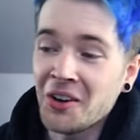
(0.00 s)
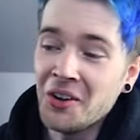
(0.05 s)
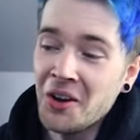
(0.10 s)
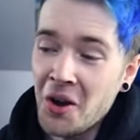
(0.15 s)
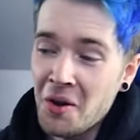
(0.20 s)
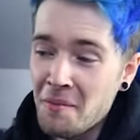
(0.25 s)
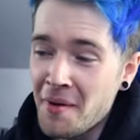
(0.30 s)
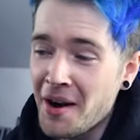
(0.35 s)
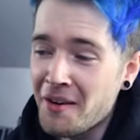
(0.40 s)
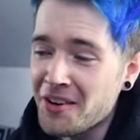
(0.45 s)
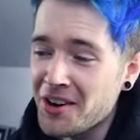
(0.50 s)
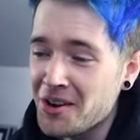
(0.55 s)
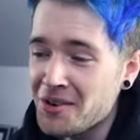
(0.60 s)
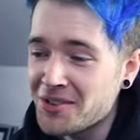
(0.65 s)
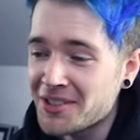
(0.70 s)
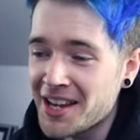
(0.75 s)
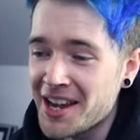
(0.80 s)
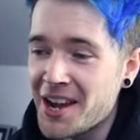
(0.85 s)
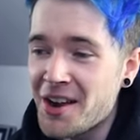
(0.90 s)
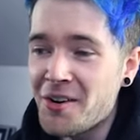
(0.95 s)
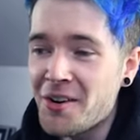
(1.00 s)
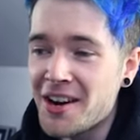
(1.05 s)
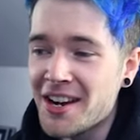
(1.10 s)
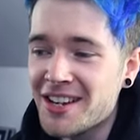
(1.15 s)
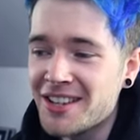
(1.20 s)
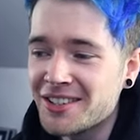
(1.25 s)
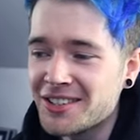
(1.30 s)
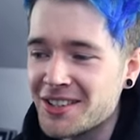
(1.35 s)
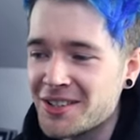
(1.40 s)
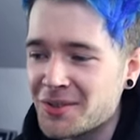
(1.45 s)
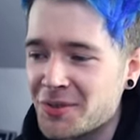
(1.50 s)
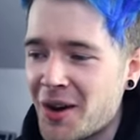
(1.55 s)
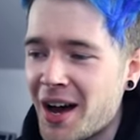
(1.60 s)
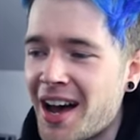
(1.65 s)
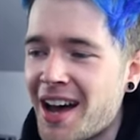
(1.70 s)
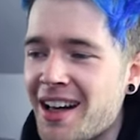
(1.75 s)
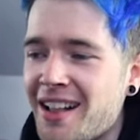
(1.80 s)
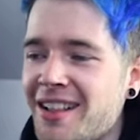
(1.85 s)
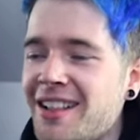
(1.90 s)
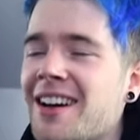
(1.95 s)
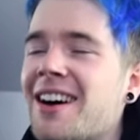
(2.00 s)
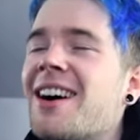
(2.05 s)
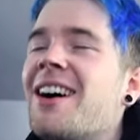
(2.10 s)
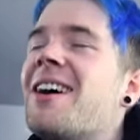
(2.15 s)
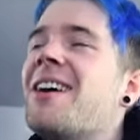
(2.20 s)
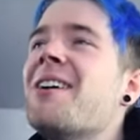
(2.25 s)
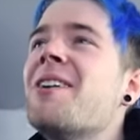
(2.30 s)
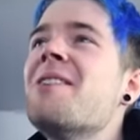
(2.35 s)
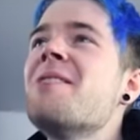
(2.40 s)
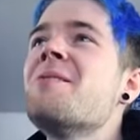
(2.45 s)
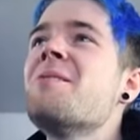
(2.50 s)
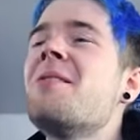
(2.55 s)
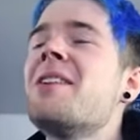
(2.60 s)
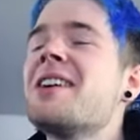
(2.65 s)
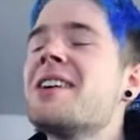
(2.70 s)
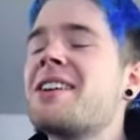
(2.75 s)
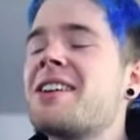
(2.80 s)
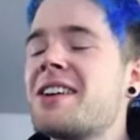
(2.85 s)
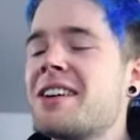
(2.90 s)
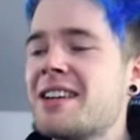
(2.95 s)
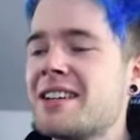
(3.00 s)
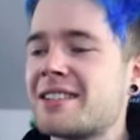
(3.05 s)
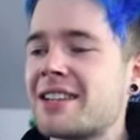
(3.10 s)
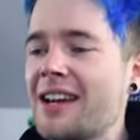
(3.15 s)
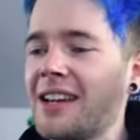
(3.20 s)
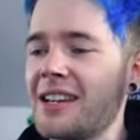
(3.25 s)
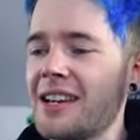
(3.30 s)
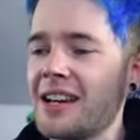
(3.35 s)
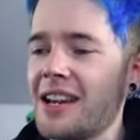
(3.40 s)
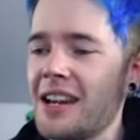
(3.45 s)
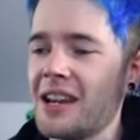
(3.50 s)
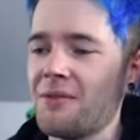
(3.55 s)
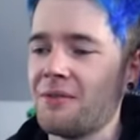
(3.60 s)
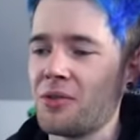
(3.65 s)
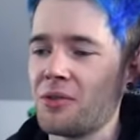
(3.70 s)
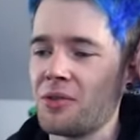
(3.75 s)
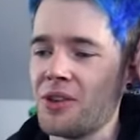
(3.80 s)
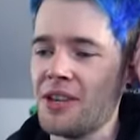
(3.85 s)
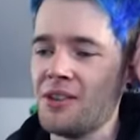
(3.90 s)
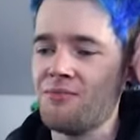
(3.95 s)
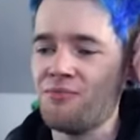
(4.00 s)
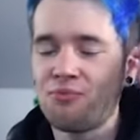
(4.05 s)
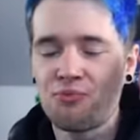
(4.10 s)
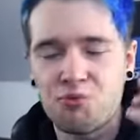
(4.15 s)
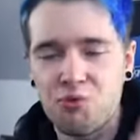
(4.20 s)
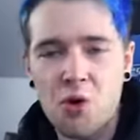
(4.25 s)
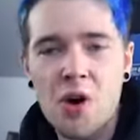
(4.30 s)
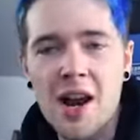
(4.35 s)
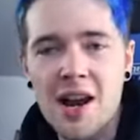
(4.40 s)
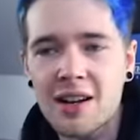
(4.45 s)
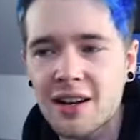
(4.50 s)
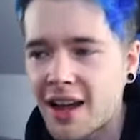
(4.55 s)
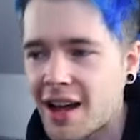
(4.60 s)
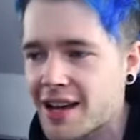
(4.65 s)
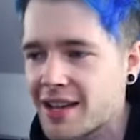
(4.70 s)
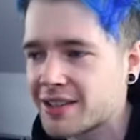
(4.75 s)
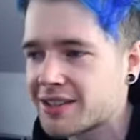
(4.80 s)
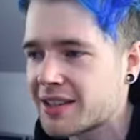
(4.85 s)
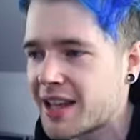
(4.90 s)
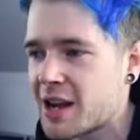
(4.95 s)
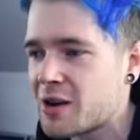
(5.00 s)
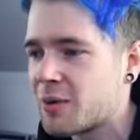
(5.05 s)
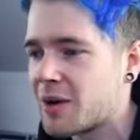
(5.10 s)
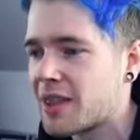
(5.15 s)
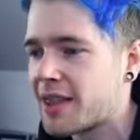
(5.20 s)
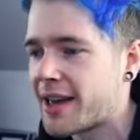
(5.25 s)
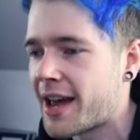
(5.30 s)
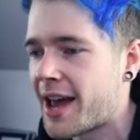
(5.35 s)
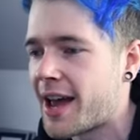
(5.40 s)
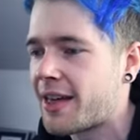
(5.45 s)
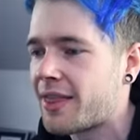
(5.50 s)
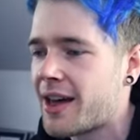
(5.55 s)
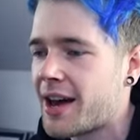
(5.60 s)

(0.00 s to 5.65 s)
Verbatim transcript: Look at Mario's earrings as well. Oh my goodness, I didn't even realize they were there.